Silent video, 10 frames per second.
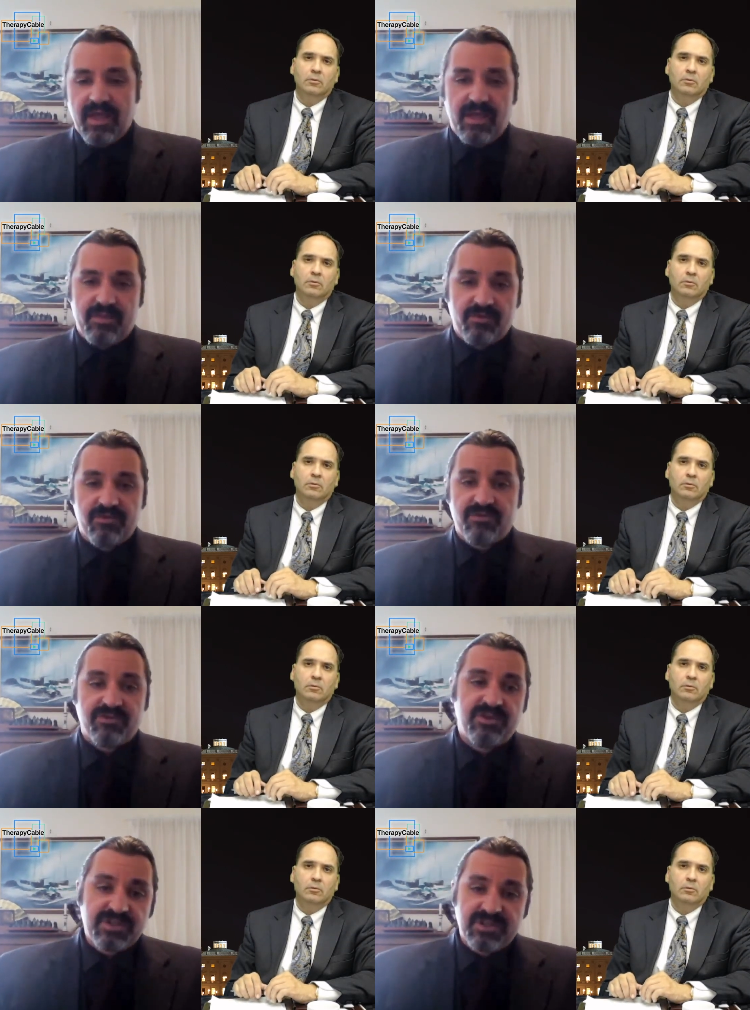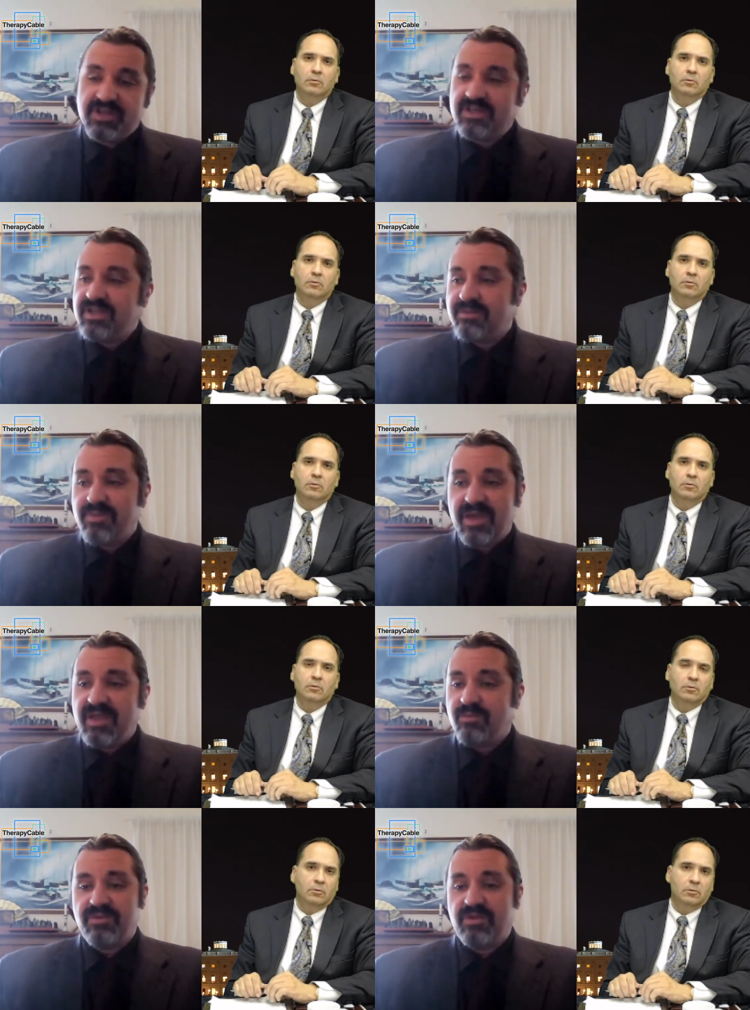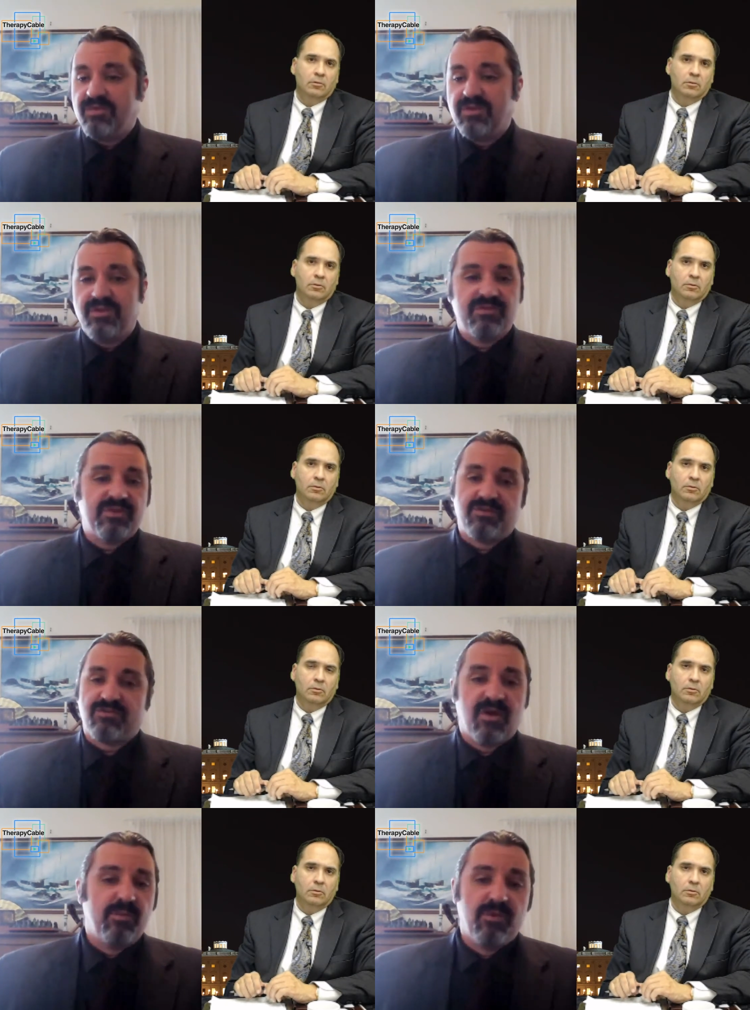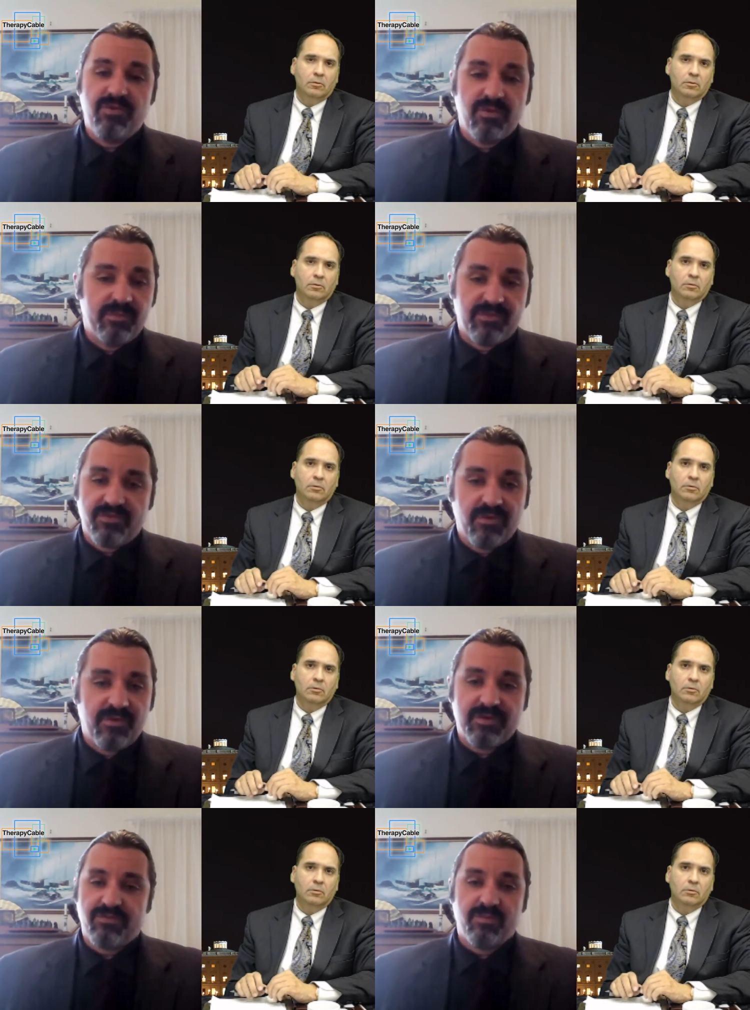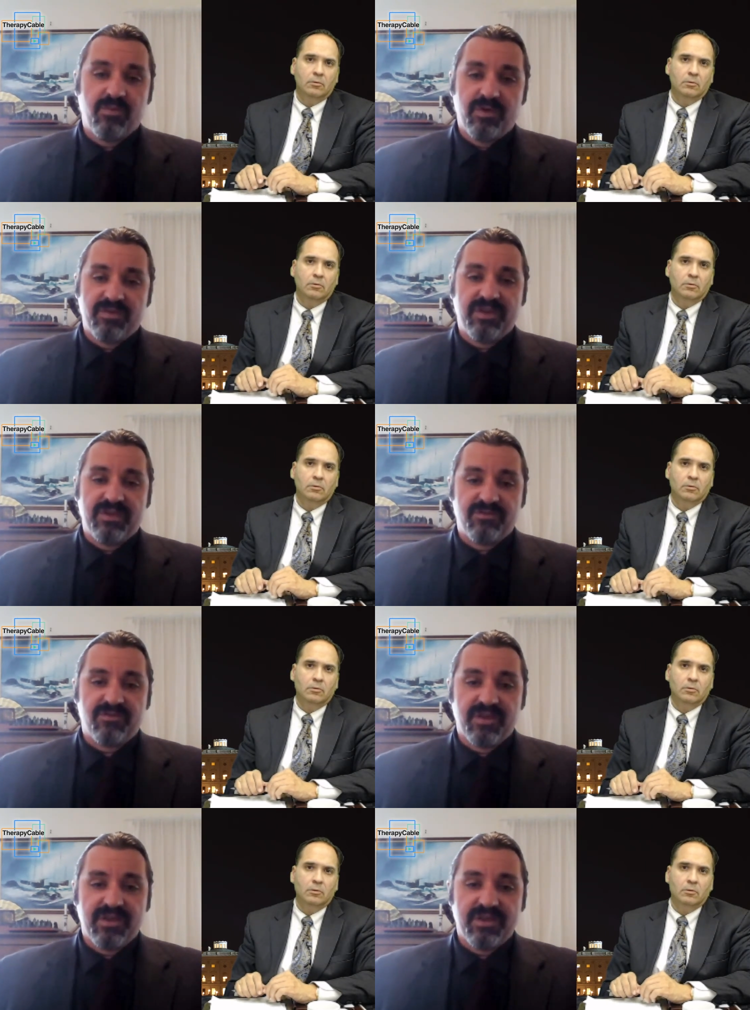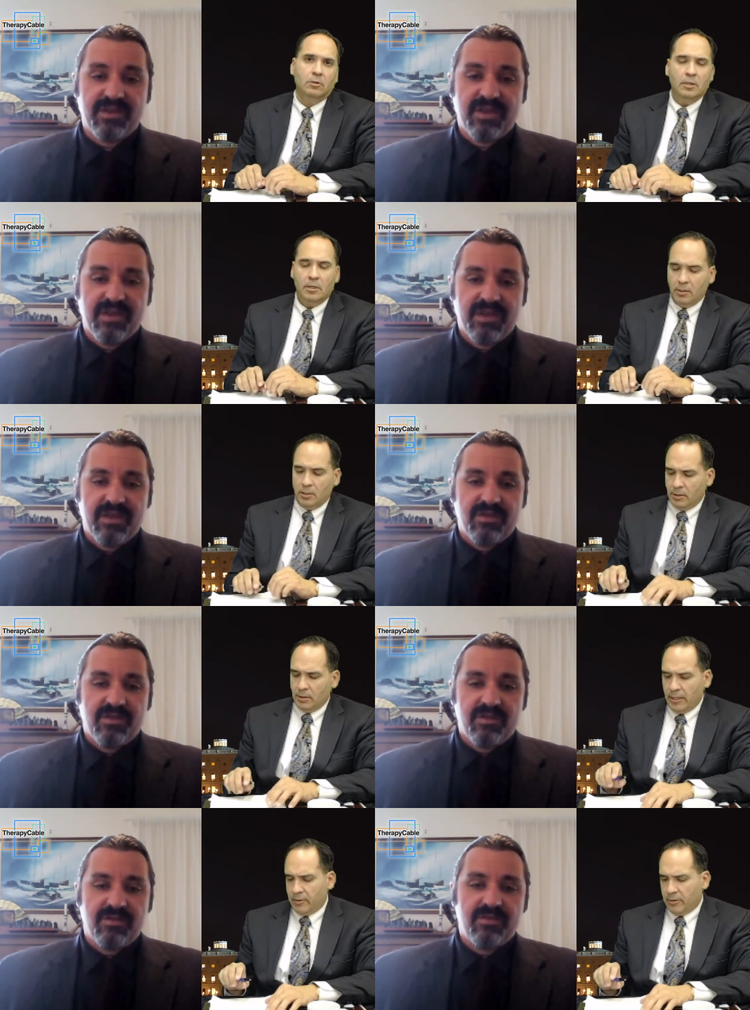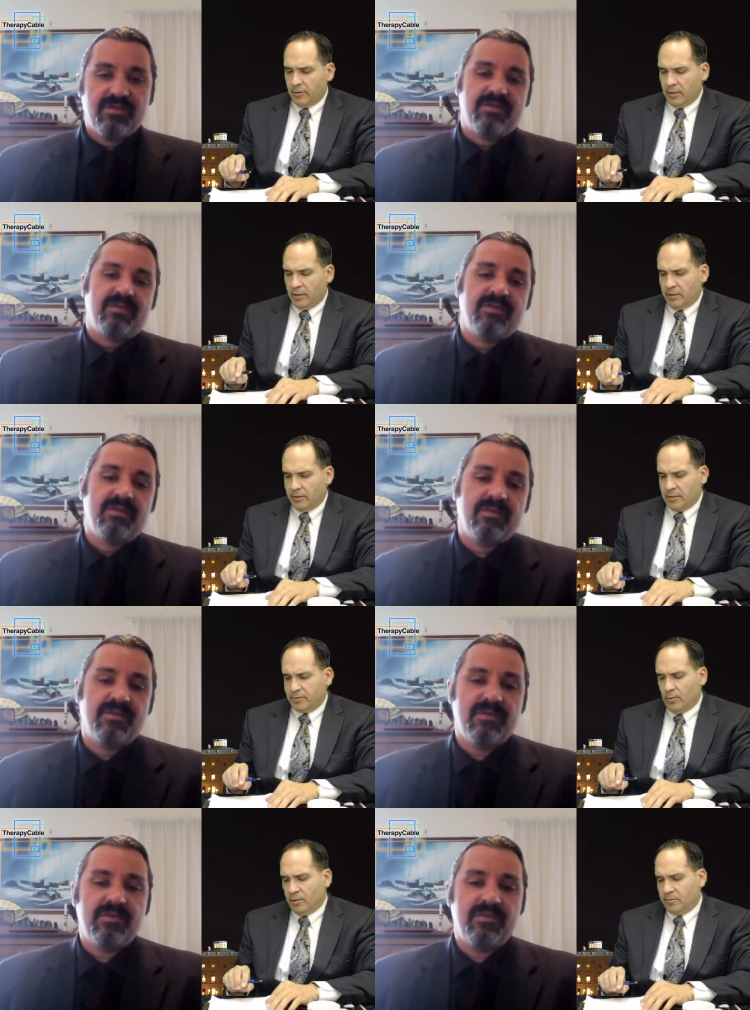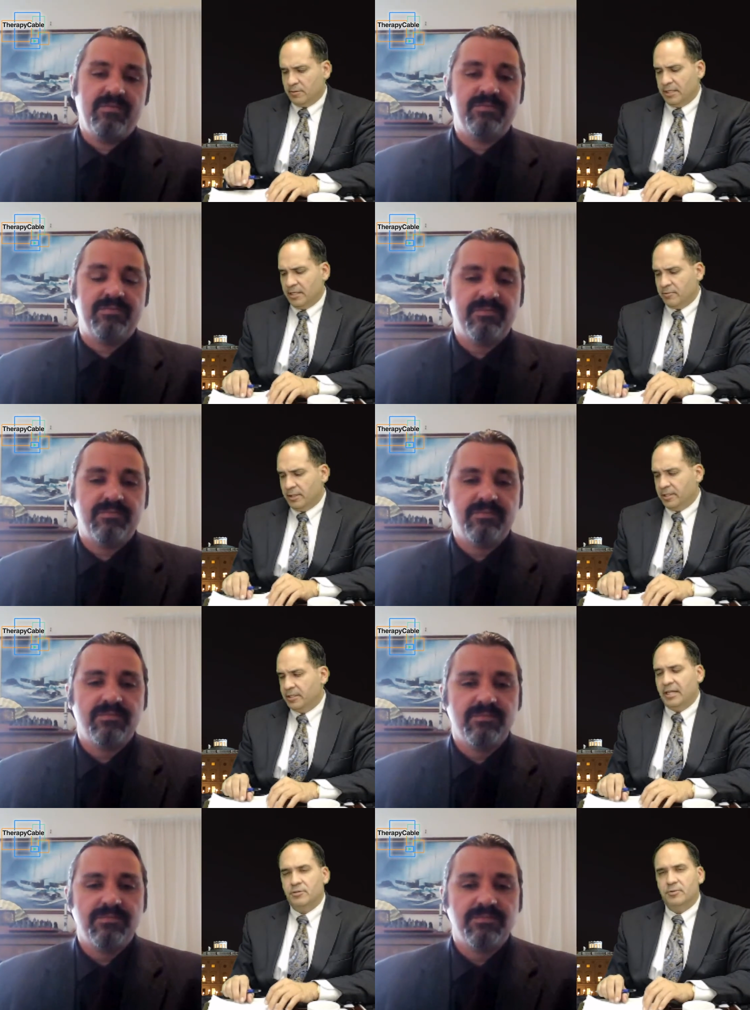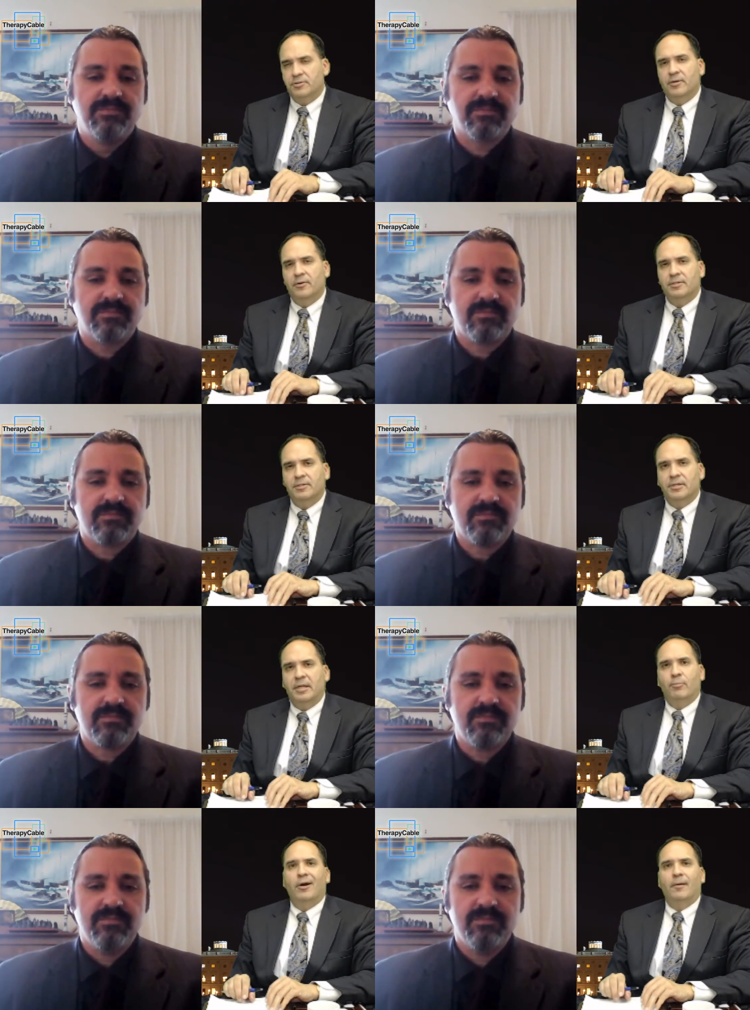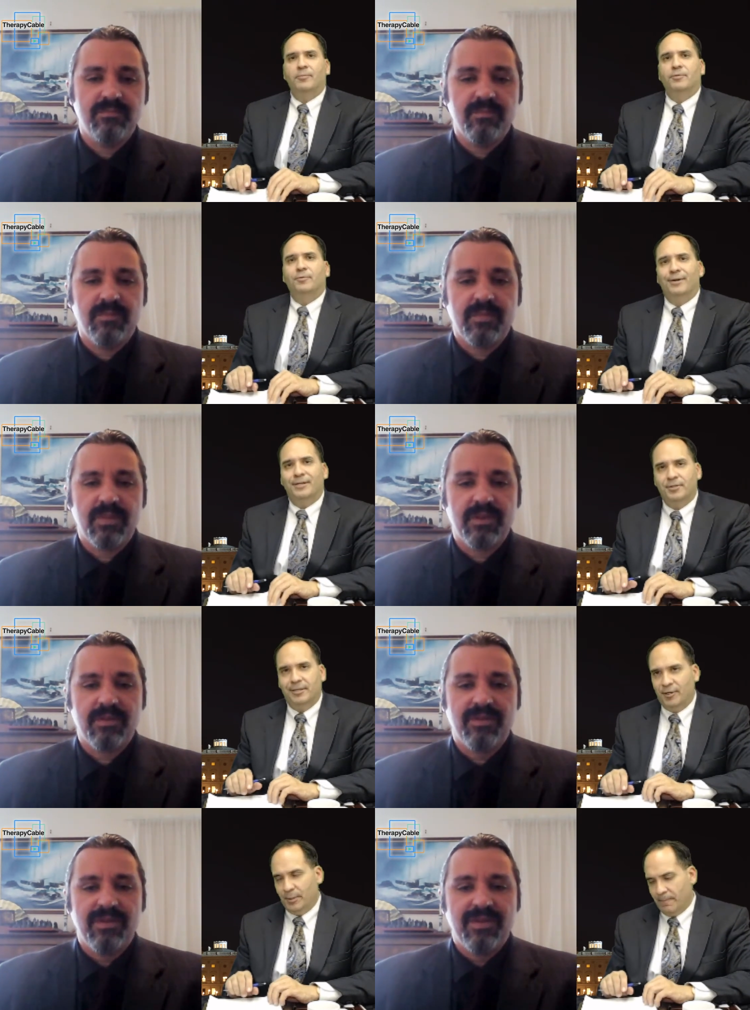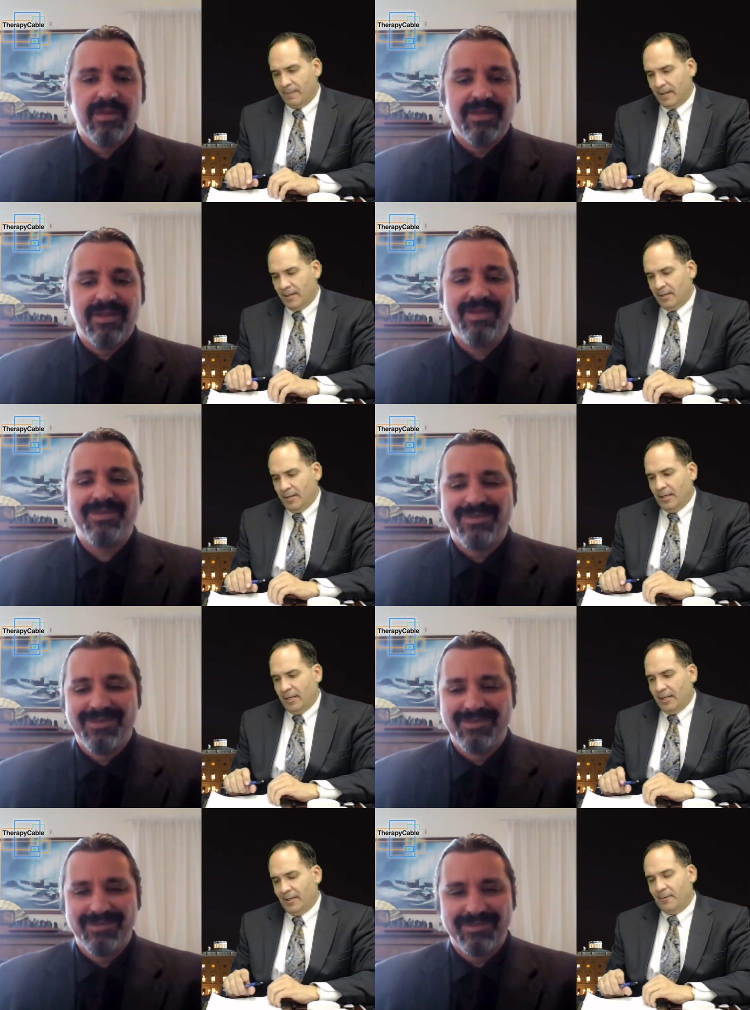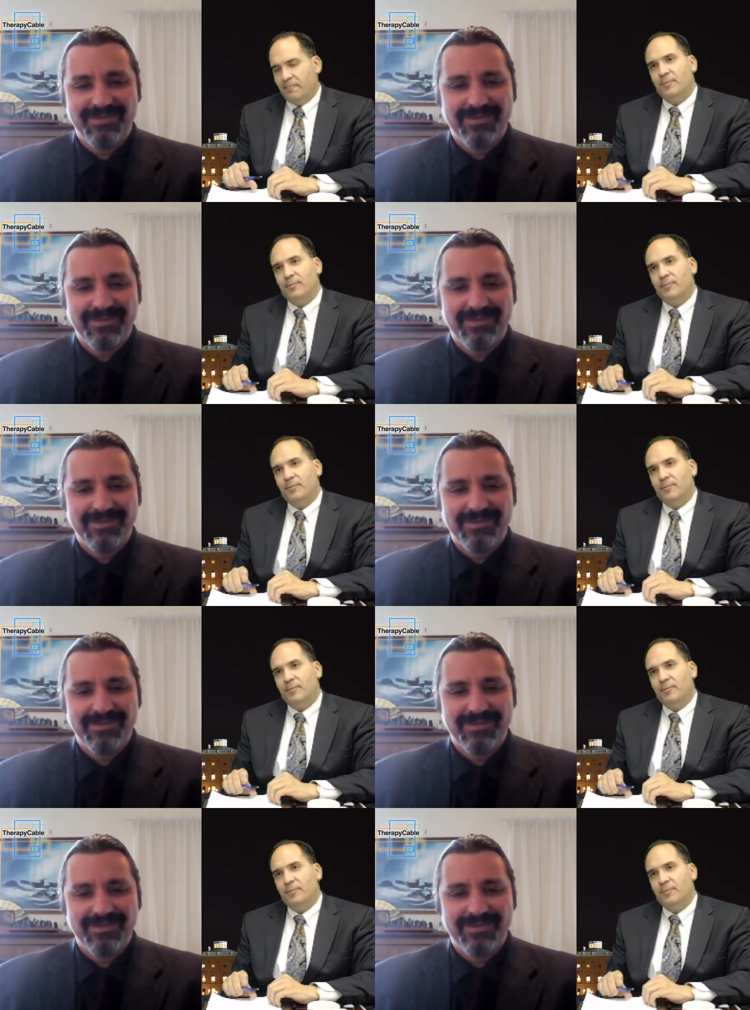Speaker 1: Uh, the Christian tradition. Indeed, pagan was even used to describe Muslims and so on at different points in history.
Speaker 2: Now, Doctor Waldron's entering the danger zone. This is an impromptu question here, but um,